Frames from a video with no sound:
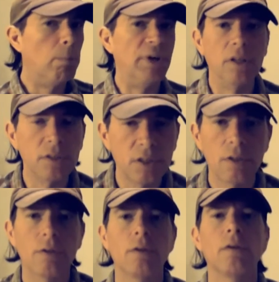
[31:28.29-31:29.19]

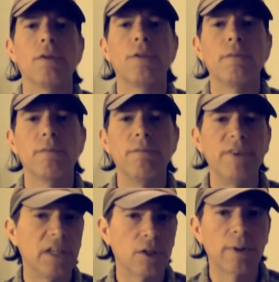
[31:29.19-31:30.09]
built
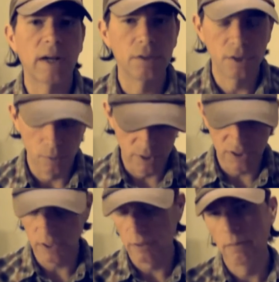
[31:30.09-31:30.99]
via
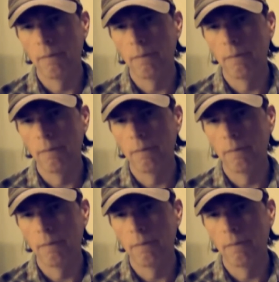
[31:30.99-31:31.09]
crowdsourcing.